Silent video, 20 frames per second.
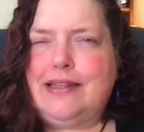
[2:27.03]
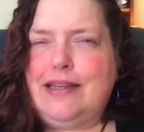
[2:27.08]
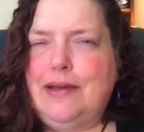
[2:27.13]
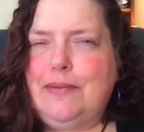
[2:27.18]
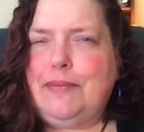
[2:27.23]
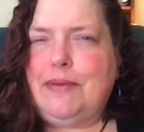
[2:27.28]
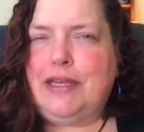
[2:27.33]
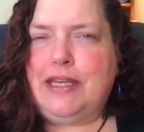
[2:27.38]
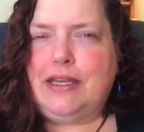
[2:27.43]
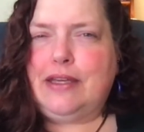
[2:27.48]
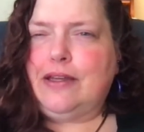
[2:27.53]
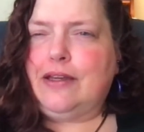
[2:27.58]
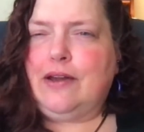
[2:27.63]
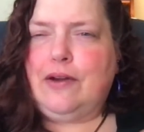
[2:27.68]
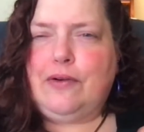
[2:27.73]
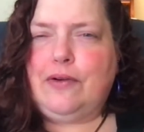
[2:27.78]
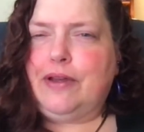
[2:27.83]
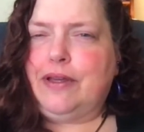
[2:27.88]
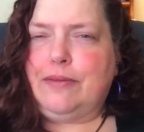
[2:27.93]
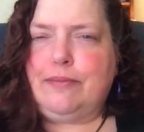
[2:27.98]
coming and
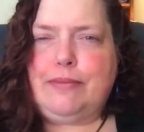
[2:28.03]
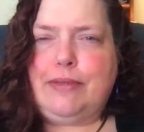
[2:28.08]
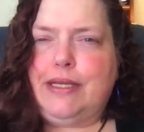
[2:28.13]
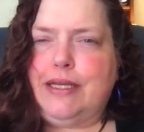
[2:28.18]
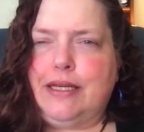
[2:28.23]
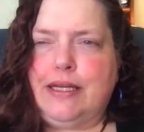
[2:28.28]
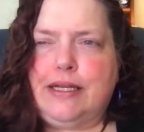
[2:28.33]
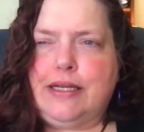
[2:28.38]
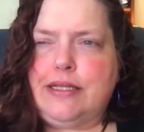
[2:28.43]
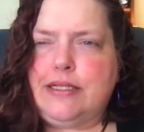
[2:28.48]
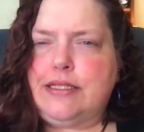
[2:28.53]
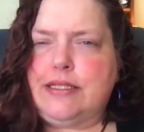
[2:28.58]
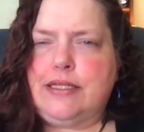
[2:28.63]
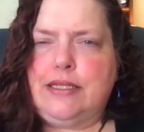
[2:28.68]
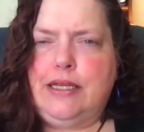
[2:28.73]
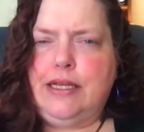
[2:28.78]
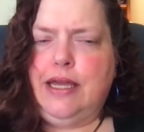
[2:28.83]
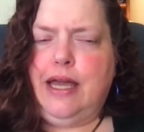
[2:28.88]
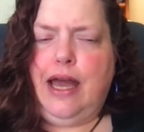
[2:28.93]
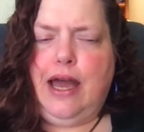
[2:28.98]
going because
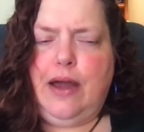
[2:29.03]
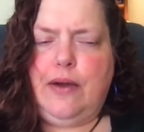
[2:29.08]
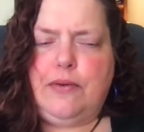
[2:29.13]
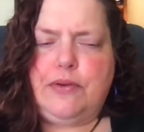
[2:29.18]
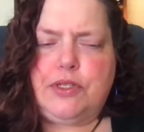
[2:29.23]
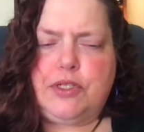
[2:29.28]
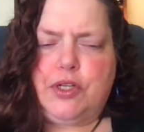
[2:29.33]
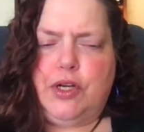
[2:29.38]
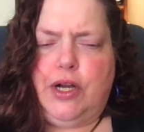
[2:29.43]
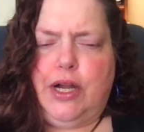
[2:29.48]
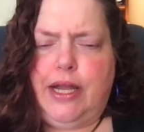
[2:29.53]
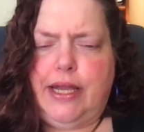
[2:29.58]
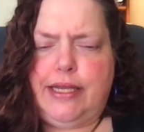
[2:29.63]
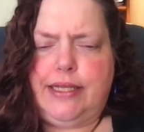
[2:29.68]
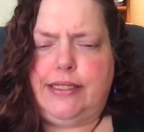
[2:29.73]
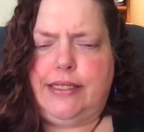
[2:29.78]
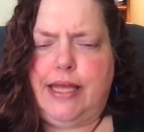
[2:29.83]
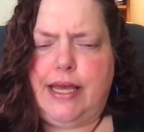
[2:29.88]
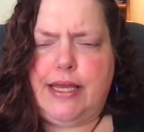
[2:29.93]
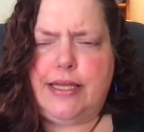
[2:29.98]
I was
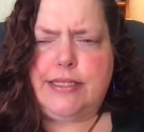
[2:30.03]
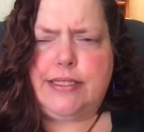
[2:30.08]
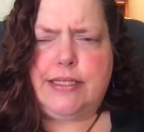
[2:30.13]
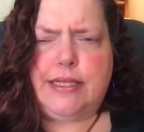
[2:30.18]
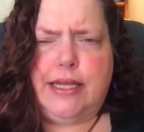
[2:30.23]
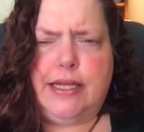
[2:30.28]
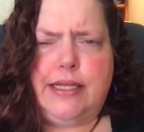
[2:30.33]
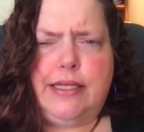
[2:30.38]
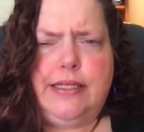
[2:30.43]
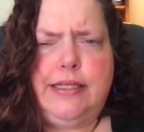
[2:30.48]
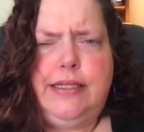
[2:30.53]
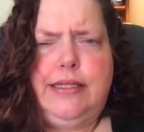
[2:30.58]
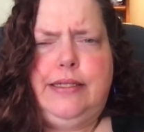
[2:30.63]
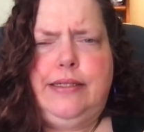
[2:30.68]
crying last night.